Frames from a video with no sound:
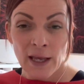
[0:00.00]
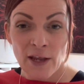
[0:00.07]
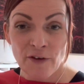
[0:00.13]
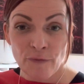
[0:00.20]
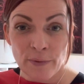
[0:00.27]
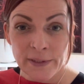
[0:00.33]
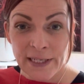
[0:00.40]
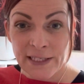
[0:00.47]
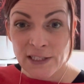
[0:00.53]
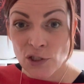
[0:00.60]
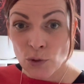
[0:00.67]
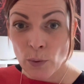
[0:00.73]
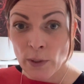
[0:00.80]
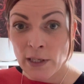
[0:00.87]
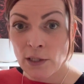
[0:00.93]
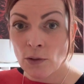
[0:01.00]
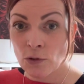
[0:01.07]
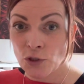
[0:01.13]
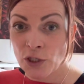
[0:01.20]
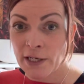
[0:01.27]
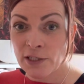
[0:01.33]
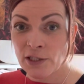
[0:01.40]
If we need to tweak or
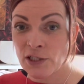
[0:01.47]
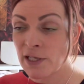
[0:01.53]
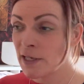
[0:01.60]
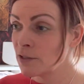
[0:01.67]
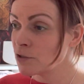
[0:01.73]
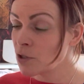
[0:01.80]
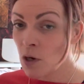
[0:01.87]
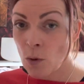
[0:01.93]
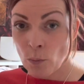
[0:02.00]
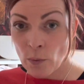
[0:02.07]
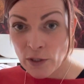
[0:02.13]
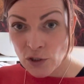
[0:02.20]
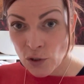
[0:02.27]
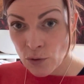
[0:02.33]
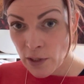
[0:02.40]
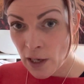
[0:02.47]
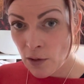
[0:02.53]
change things, we do that